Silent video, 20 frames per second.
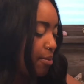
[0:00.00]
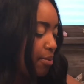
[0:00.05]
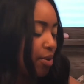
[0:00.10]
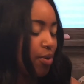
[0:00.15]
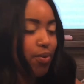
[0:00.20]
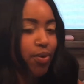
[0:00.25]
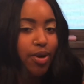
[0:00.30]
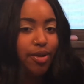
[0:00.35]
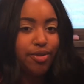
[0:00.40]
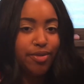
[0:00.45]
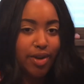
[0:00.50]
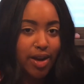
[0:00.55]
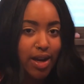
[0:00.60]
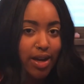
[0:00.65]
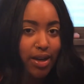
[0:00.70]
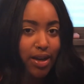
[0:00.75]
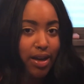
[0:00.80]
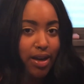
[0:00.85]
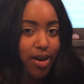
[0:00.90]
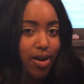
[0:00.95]
But we're
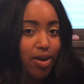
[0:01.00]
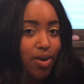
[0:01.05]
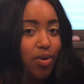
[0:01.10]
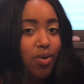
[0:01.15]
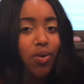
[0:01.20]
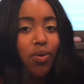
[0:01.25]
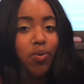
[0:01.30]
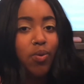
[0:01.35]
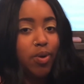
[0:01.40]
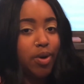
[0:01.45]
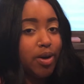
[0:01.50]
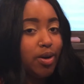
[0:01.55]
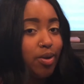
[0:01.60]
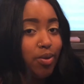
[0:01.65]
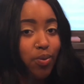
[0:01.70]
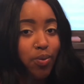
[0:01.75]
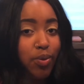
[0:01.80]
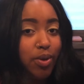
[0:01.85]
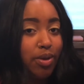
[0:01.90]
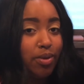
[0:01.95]
fine now.
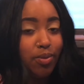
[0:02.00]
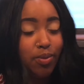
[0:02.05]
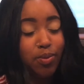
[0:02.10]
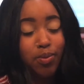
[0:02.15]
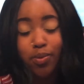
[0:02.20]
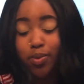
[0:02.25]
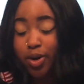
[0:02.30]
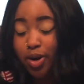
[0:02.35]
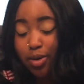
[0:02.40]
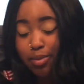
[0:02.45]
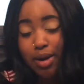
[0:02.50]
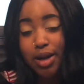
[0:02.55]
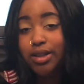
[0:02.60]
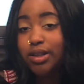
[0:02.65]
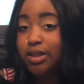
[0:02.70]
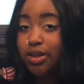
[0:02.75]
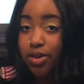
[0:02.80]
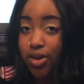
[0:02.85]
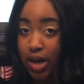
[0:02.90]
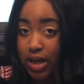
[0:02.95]
We're about
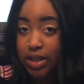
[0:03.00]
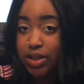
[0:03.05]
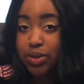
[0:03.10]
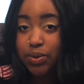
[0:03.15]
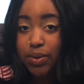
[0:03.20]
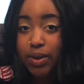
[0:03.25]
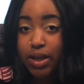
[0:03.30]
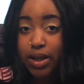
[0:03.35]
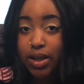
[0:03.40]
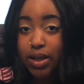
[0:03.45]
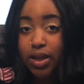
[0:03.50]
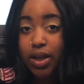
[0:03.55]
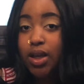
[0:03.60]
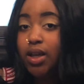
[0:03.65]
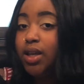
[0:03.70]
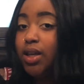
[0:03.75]
to graduate